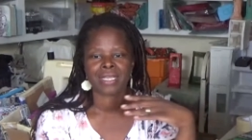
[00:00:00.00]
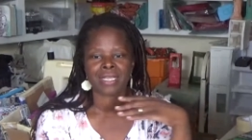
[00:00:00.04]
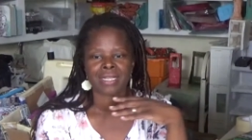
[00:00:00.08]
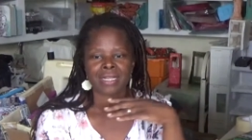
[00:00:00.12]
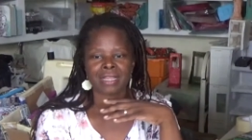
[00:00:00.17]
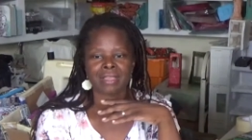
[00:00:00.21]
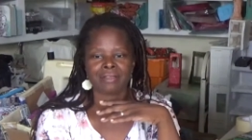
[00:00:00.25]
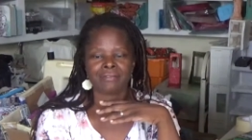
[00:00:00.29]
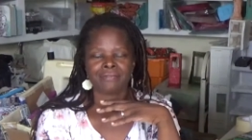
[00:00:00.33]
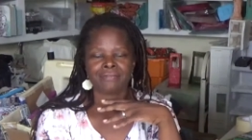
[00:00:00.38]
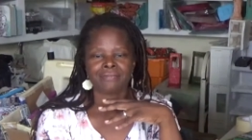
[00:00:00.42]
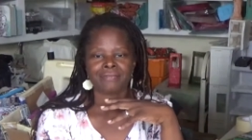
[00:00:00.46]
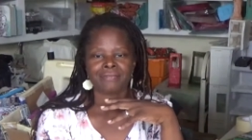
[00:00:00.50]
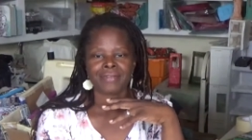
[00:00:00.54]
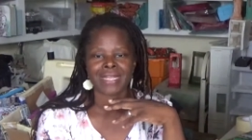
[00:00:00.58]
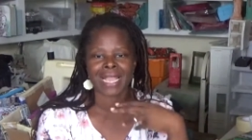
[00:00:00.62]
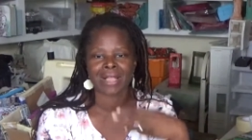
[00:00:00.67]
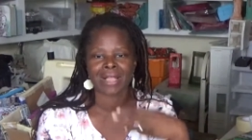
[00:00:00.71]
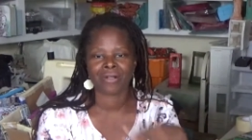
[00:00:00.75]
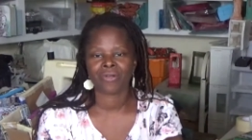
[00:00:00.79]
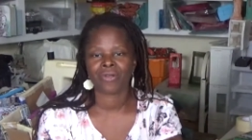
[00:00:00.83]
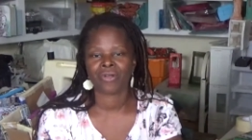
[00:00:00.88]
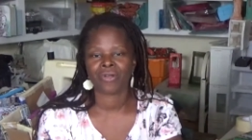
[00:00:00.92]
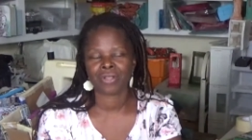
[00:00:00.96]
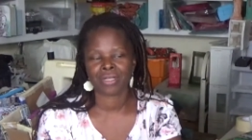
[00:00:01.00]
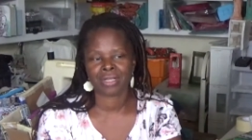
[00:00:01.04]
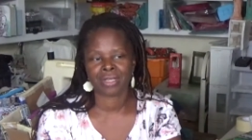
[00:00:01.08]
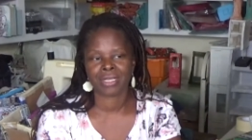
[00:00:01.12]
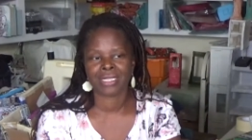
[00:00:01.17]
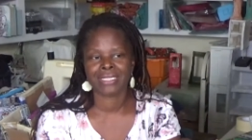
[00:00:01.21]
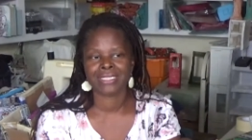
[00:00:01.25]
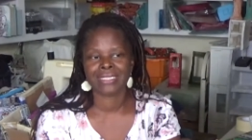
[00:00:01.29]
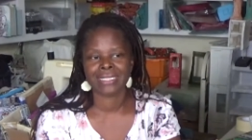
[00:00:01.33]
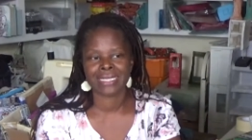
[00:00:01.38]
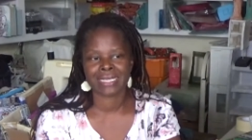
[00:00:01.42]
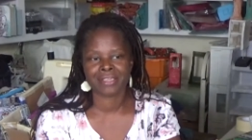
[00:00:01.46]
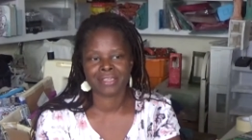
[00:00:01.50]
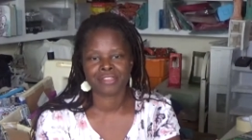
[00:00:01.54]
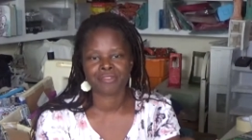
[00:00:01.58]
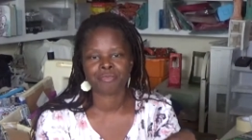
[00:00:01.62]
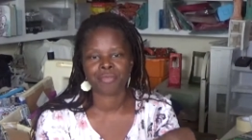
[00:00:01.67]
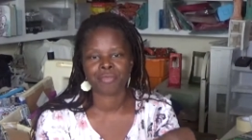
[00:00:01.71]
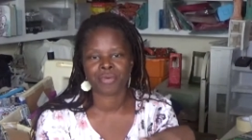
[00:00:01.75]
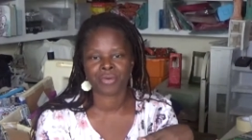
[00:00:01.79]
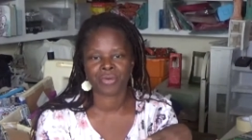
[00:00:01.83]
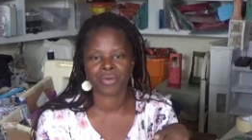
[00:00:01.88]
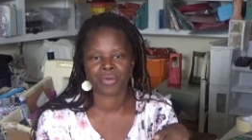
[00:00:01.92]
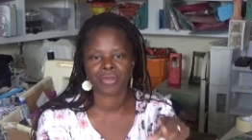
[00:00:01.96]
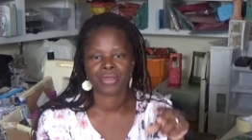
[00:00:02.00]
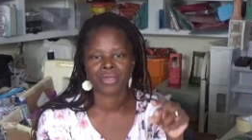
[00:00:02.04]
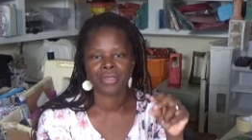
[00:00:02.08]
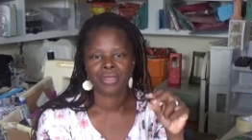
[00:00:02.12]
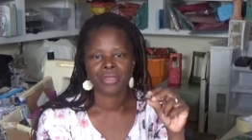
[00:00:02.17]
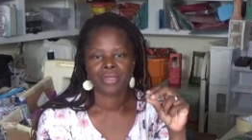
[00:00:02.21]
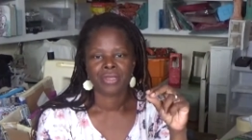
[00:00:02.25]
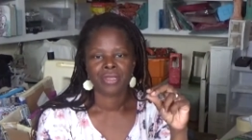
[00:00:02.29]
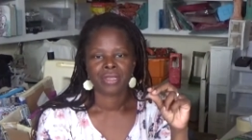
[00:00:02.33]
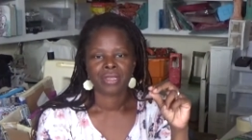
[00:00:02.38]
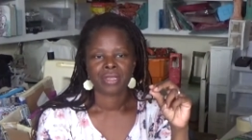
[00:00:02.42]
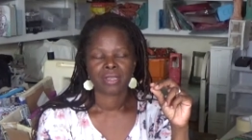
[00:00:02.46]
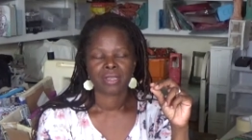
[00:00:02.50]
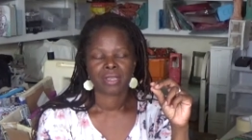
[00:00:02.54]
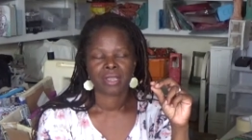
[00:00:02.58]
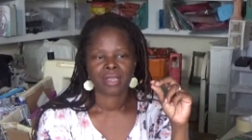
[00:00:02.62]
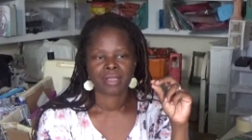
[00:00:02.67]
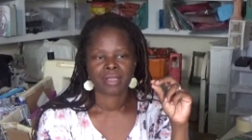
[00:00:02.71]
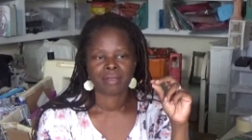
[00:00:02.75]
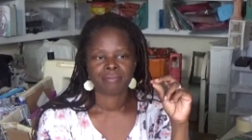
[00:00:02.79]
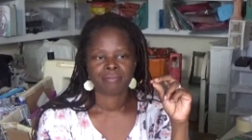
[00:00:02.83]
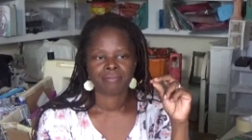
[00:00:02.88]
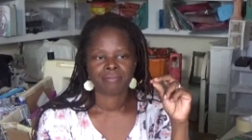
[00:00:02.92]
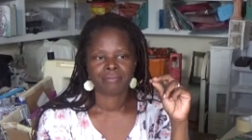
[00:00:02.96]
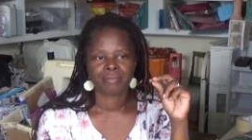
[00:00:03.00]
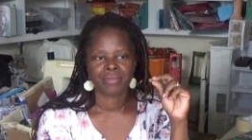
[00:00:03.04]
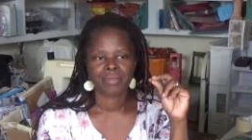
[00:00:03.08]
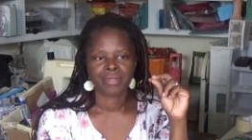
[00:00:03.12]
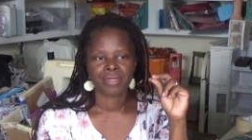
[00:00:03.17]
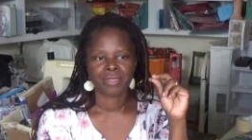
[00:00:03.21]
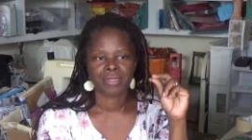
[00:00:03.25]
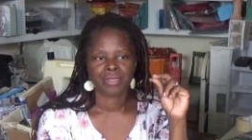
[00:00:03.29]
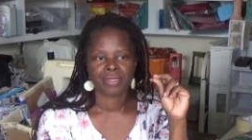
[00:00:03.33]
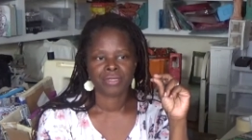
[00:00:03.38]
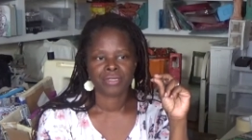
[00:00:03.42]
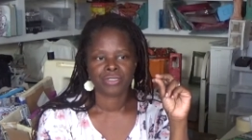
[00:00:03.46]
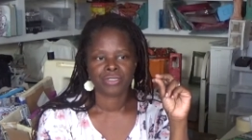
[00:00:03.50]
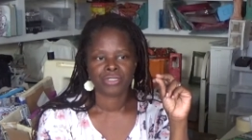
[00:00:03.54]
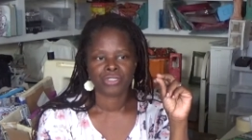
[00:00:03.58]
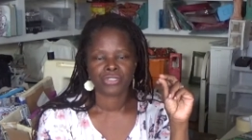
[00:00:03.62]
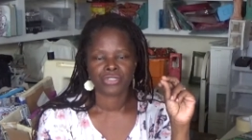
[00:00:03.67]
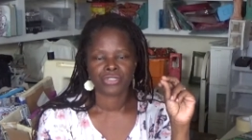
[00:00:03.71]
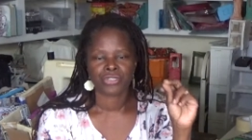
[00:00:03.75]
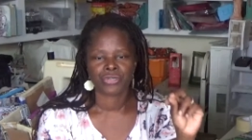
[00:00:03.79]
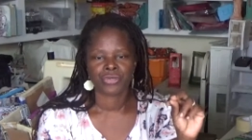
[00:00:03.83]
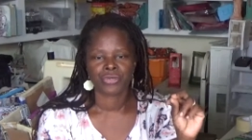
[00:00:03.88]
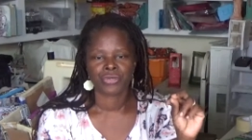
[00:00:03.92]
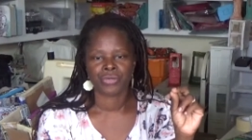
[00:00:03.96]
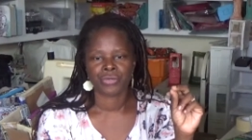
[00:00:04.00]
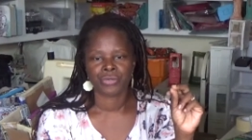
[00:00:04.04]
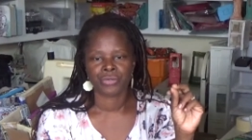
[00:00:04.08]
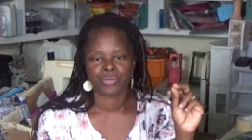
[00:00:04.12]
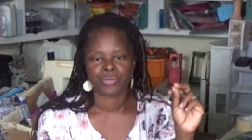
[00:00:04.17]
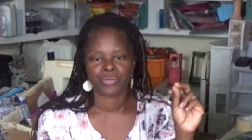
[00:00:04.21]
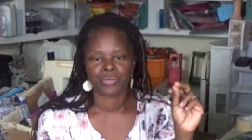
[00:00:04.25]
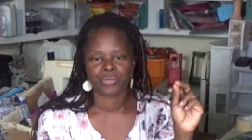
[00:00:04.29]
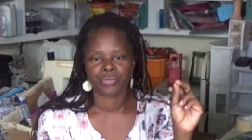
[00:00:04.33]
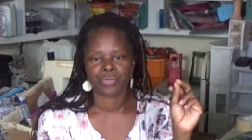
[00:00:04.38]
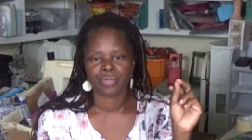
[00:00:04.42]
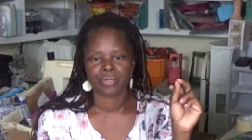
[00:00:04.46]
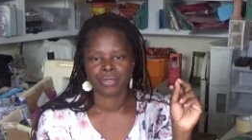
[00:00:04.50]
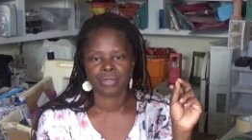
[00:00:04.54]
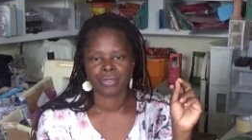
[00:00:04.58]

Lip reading: And I've now got an ideas book to